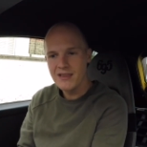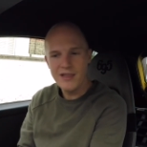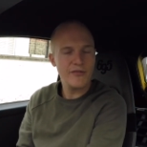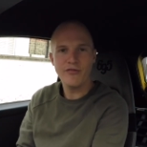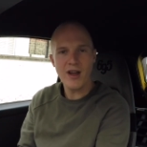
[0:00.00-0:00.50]

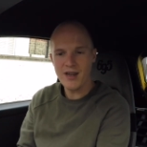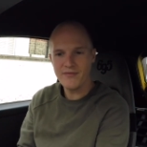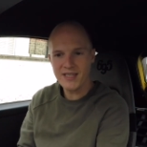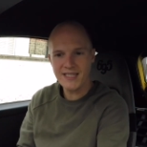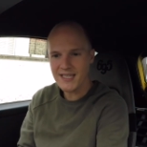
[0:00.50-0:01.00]
the front
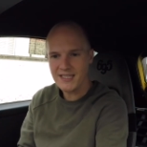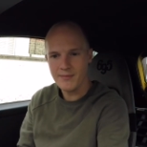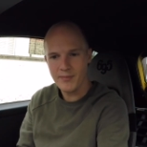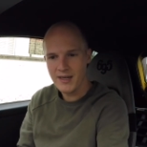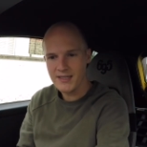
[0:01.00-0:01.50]
of the
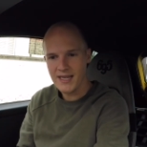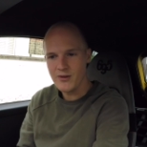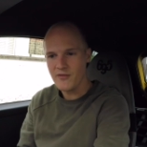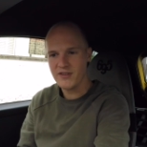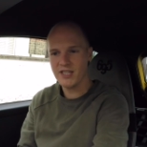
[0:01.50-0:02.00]
system because I
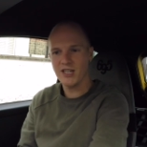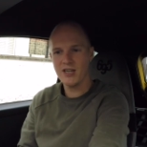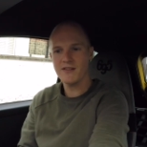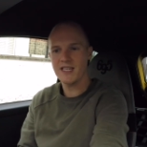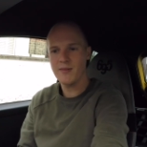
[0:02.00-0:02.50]
do it for
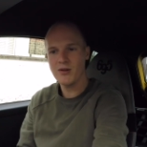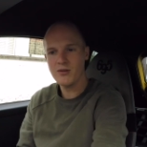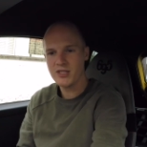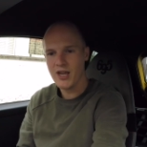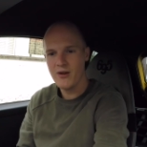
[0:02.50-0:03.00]
security, but
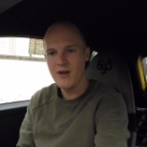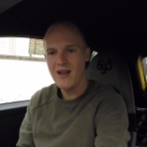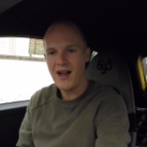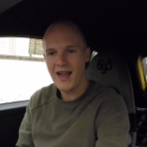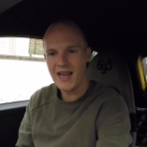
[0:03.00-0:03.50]
also
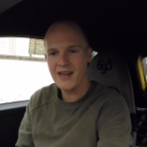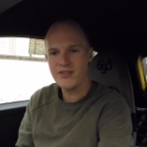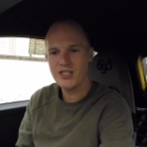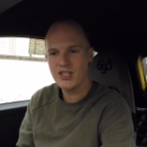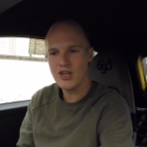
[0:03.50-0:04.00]
I kind
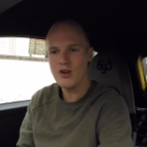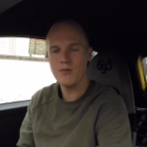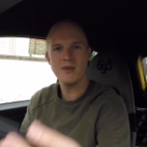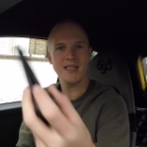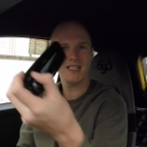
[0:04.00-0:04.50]
of
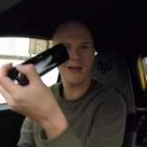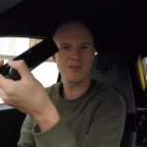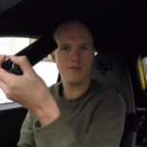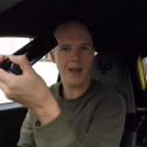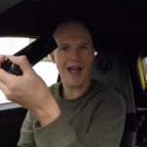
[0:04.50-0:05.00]
assumed in
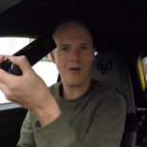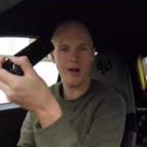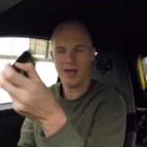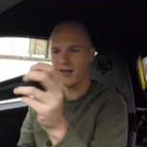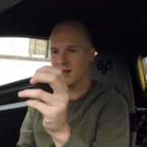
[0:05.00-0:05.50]
terms of
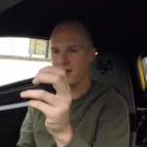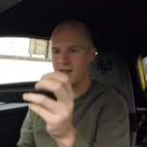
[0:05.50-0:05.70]
power